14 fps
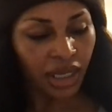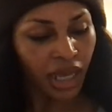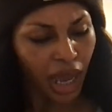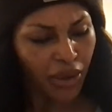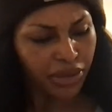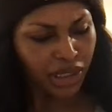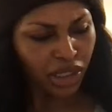I
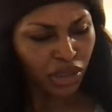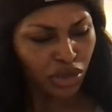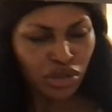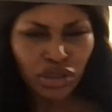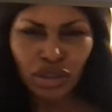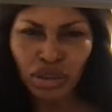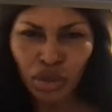was like, are you
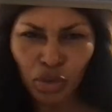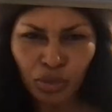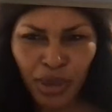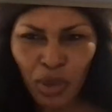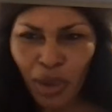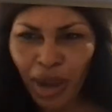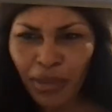stupid?
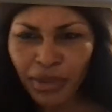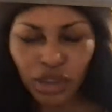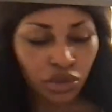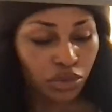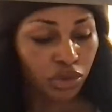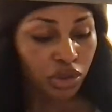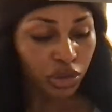Why would
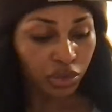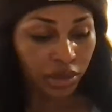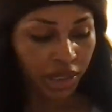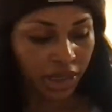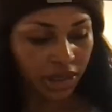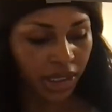you do this?